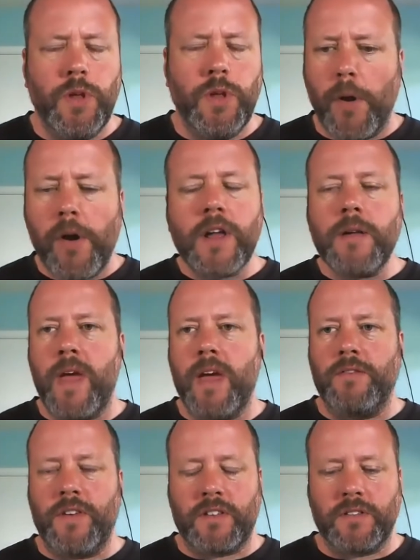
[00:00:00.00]
Burning Man
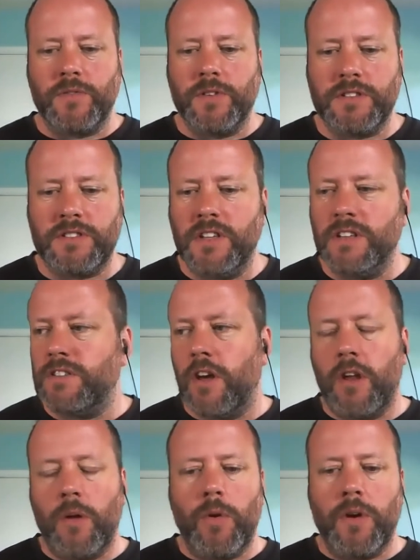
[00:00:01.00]
Festival is done
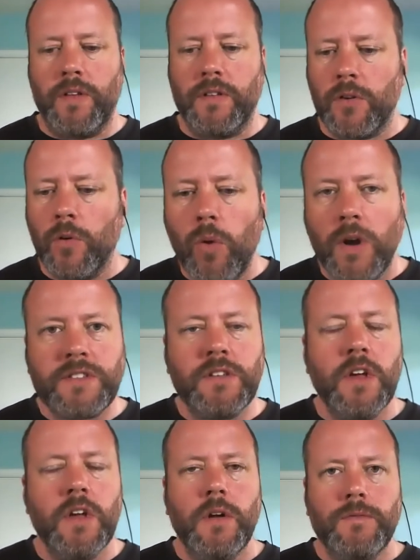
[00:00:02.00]
on one of these. So what
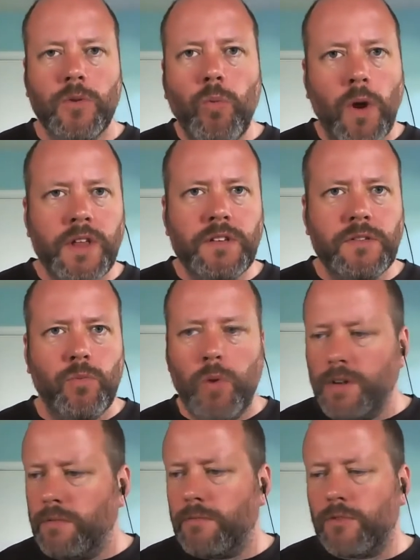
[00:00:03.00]

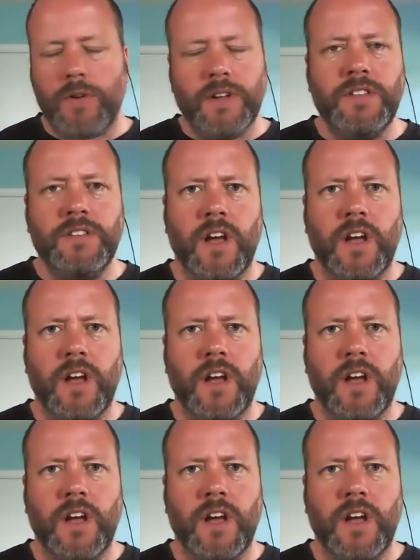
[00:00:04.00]
creates these